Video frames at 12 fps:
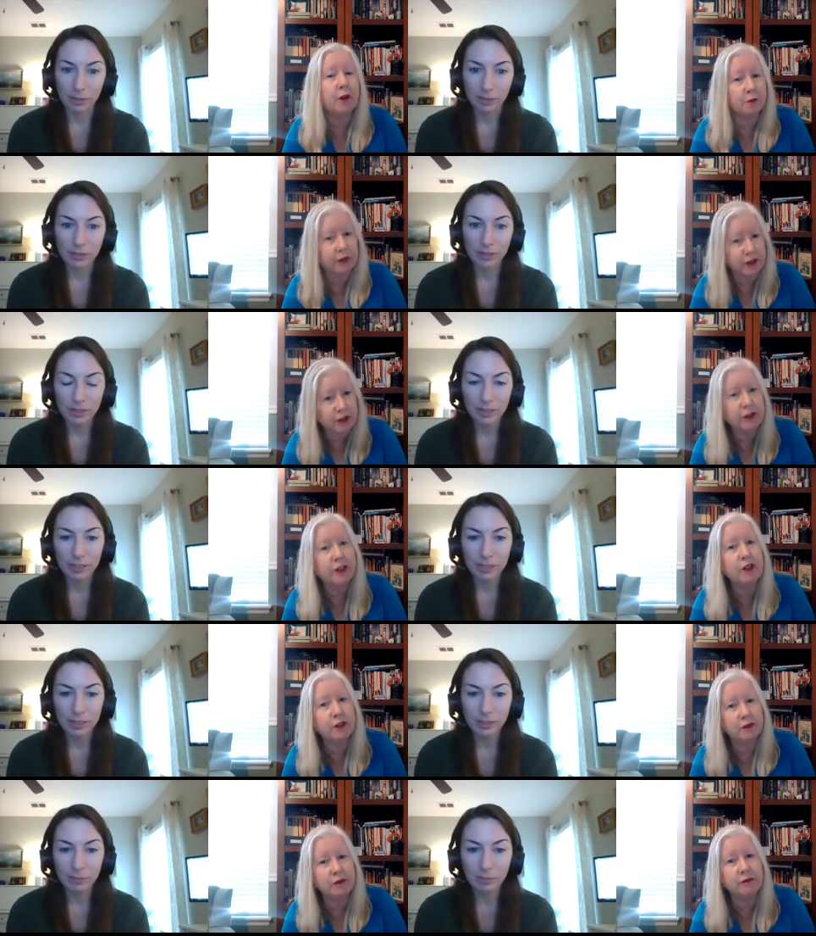Speaker 1: Returned in
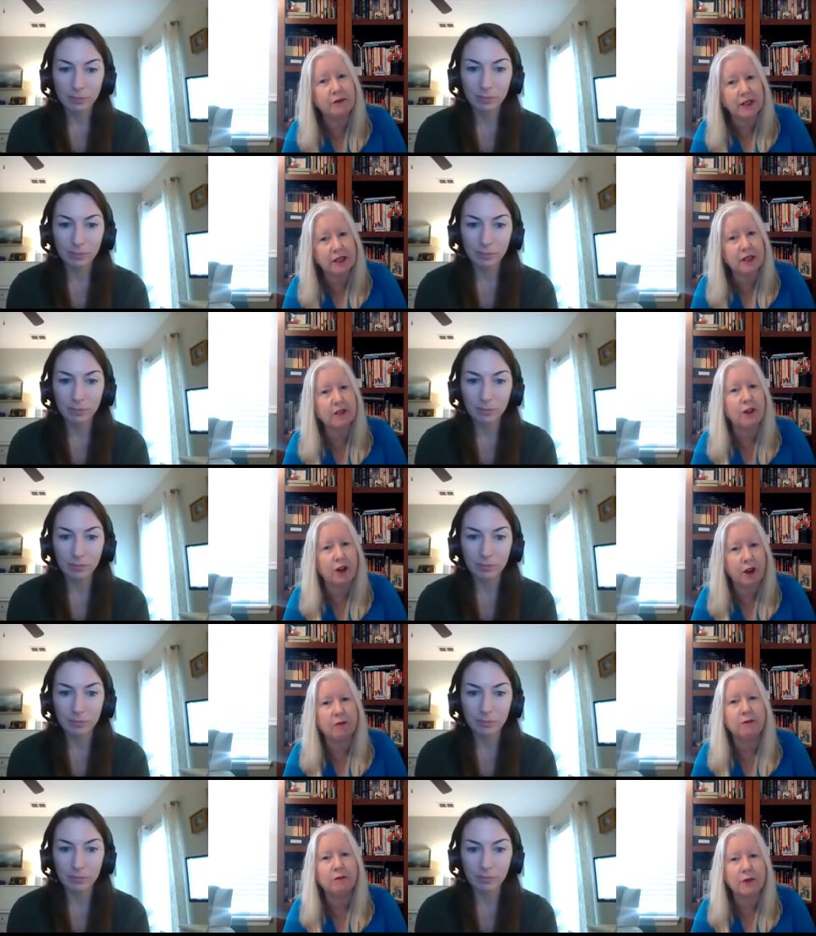good, you
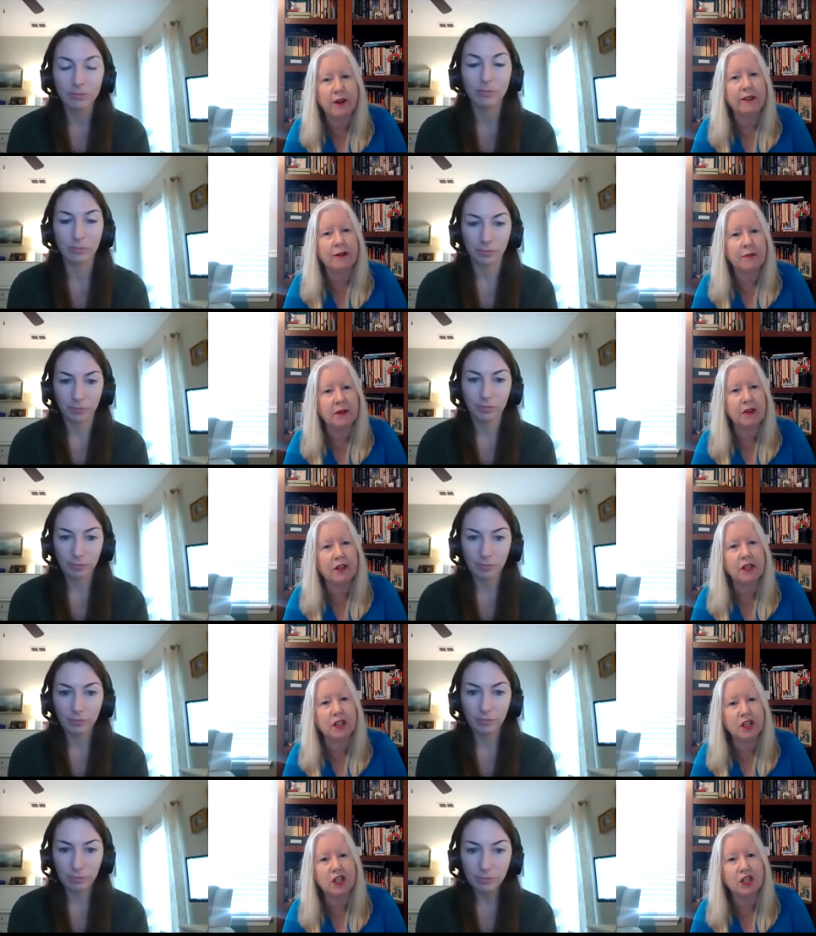know, wanting them in good
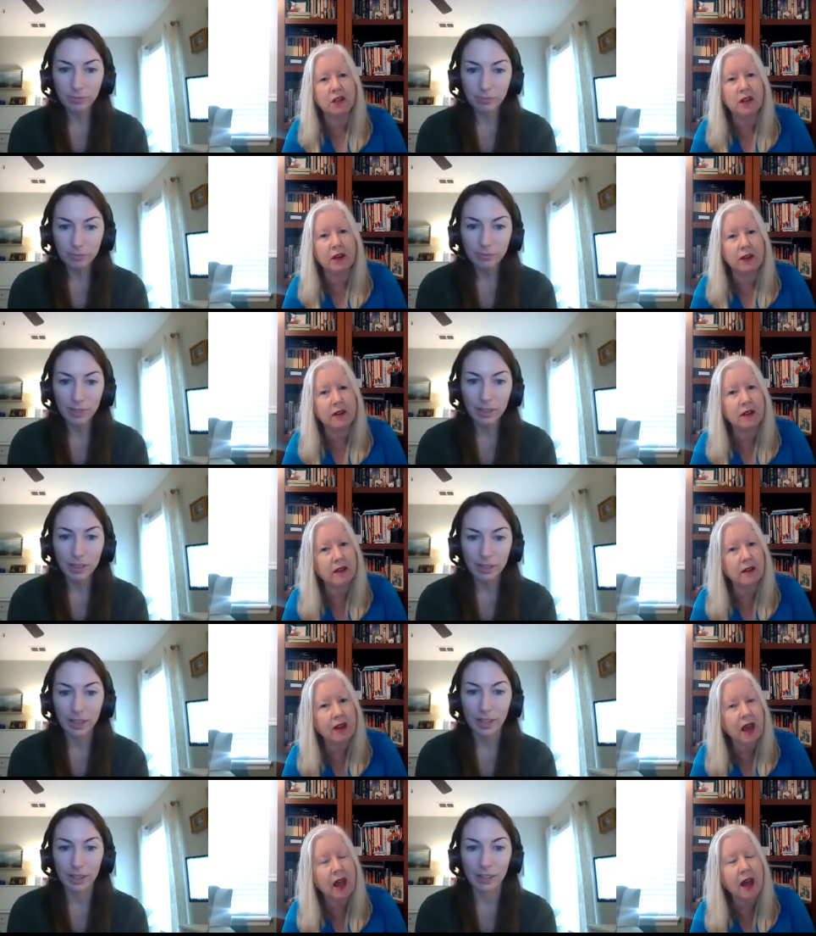condition, kind of thing.
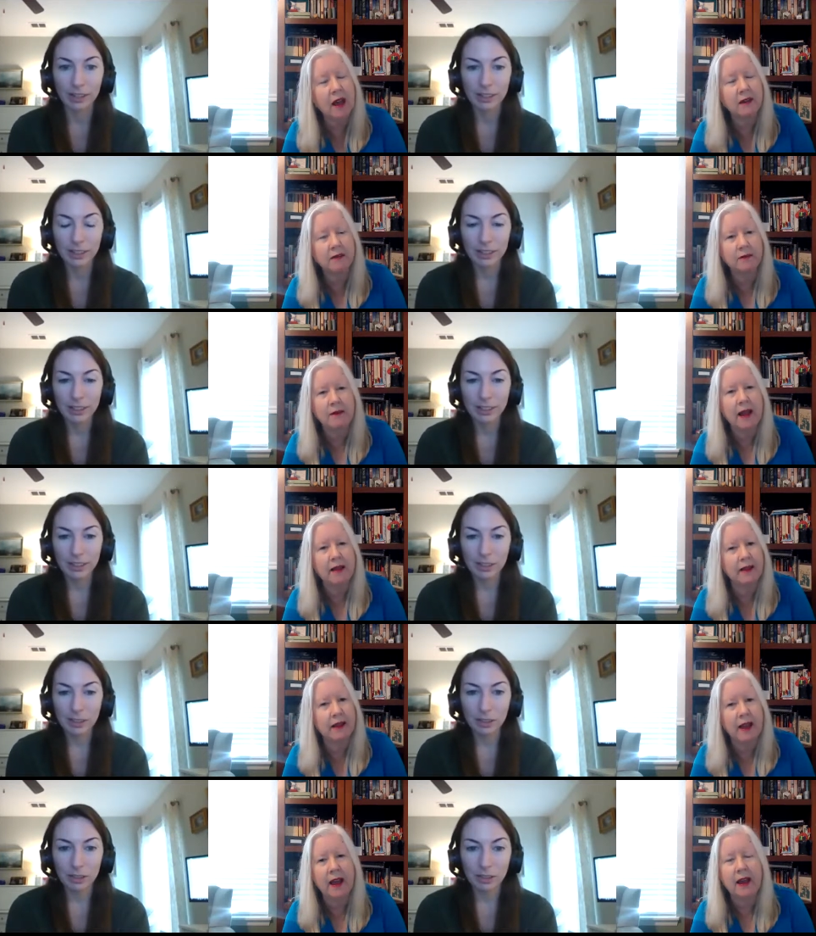Yeah.
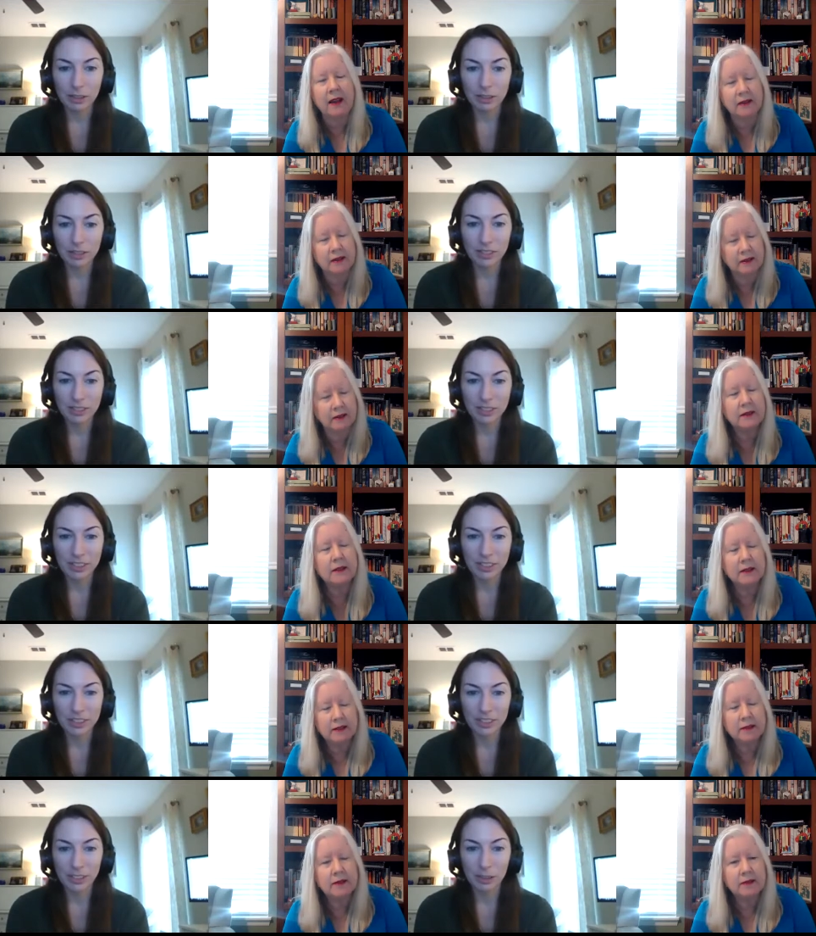Yeah.
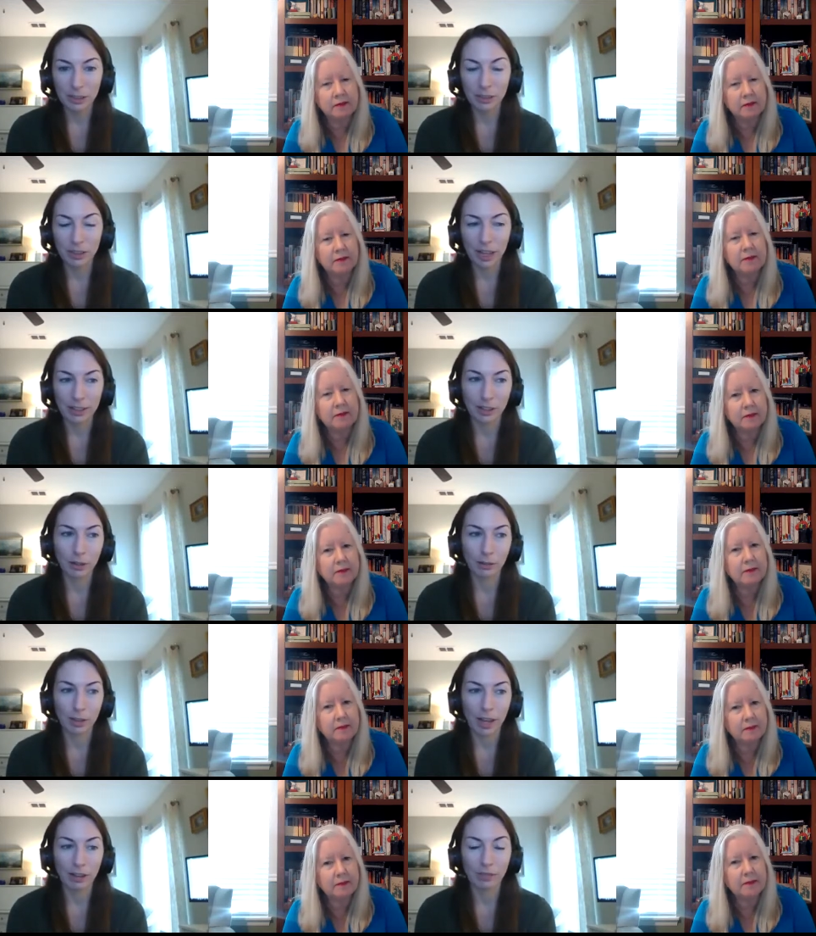
Speaker 2: So that you know,
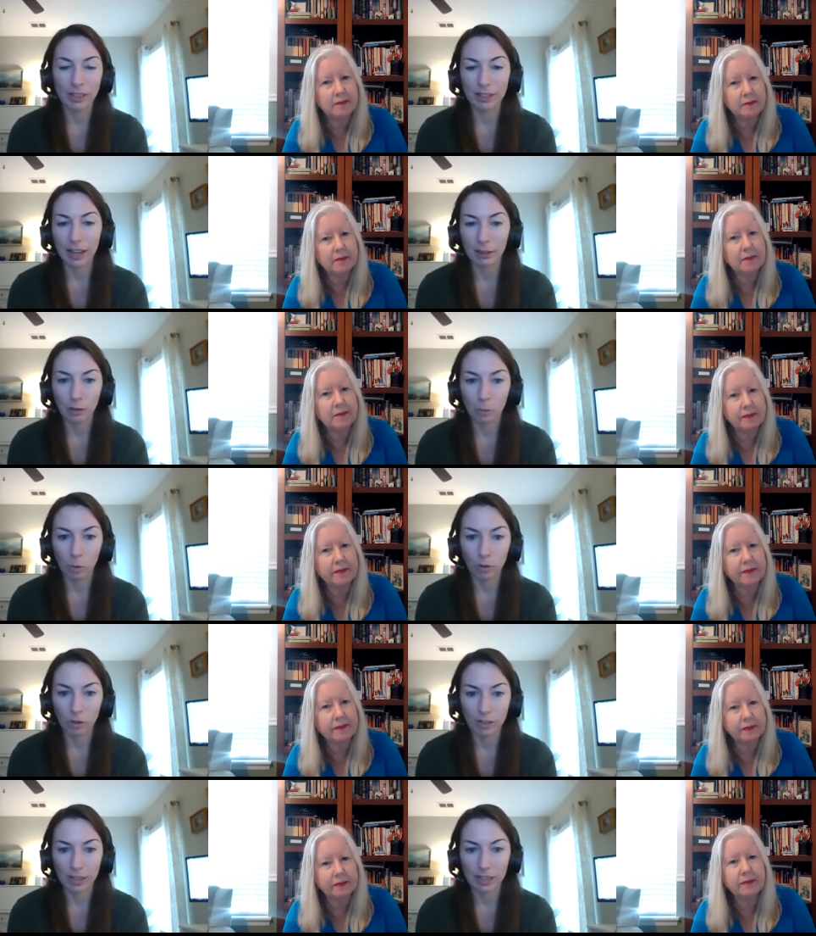the having that
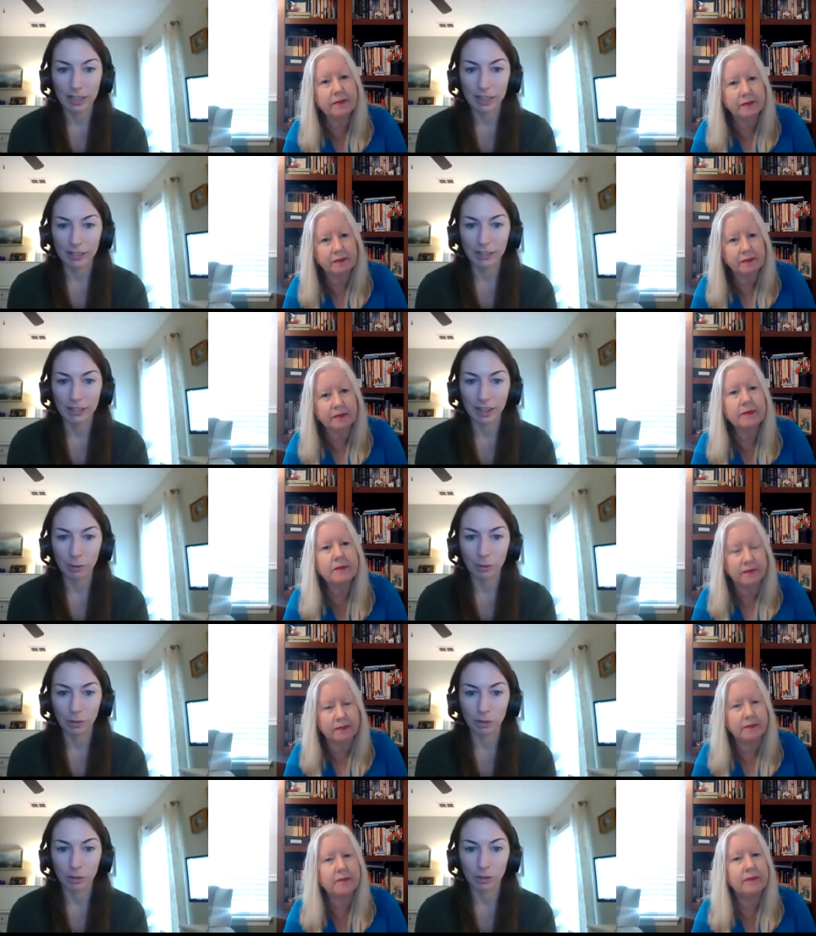reward sitting out there, that
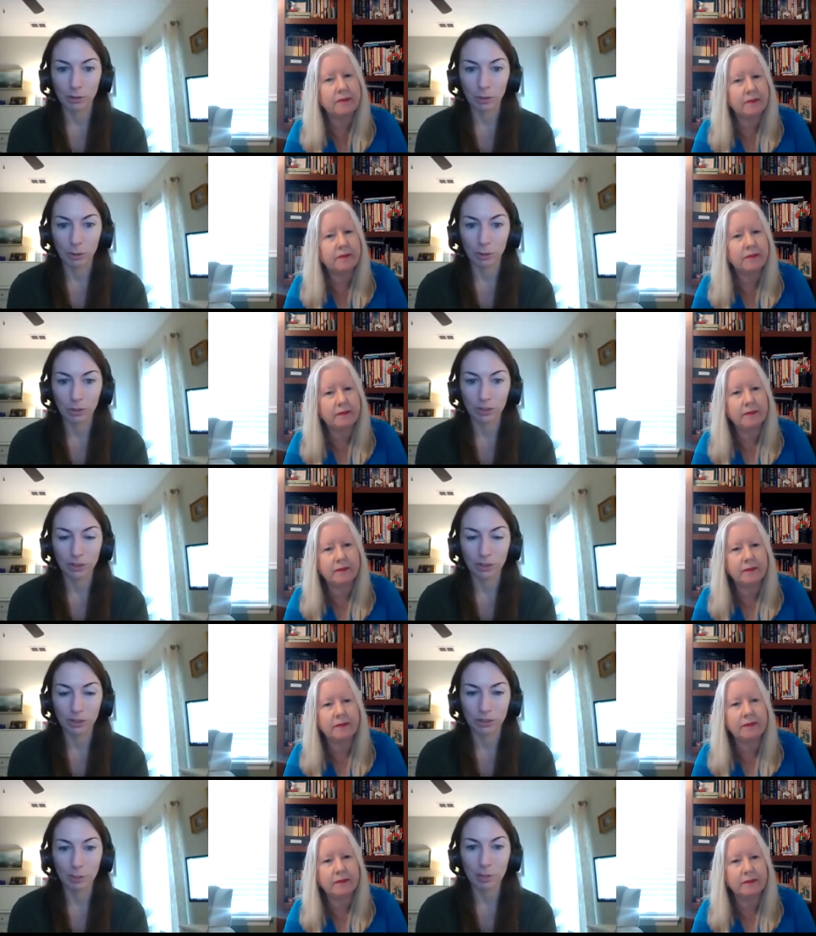was of course
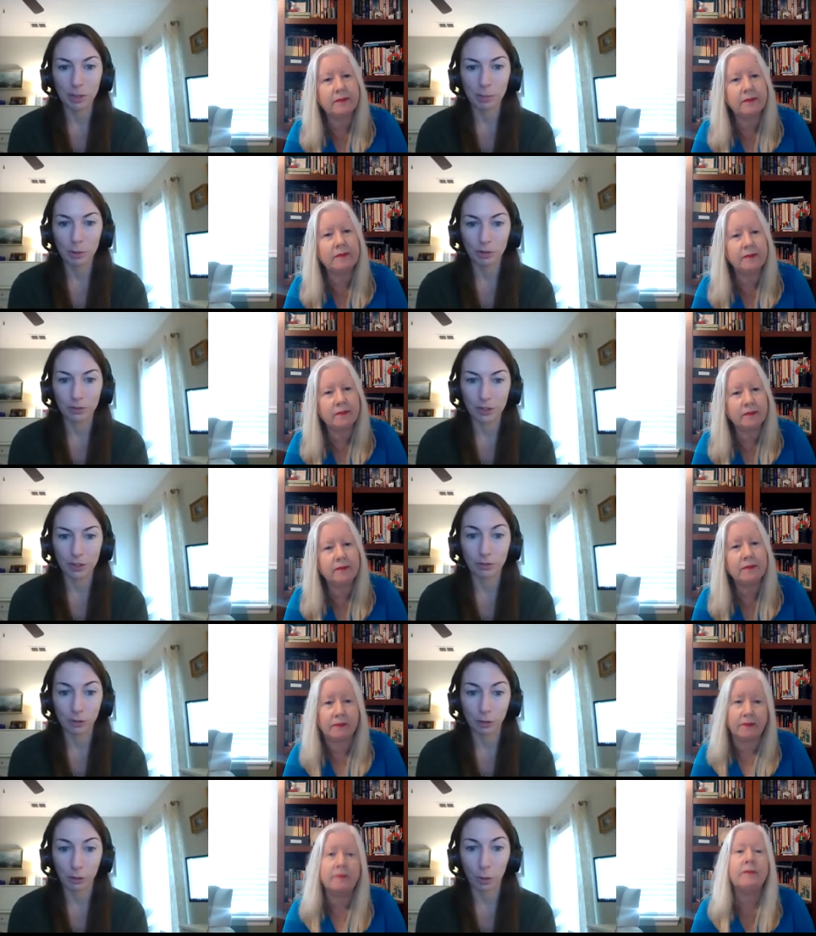a big motivator
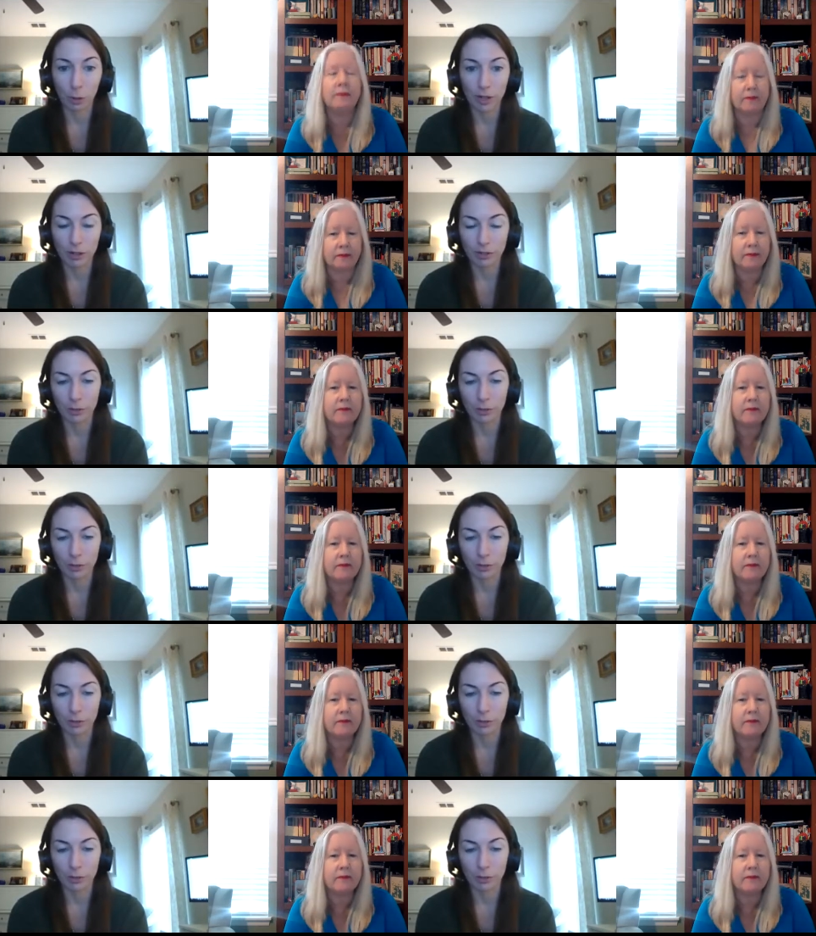for quite a few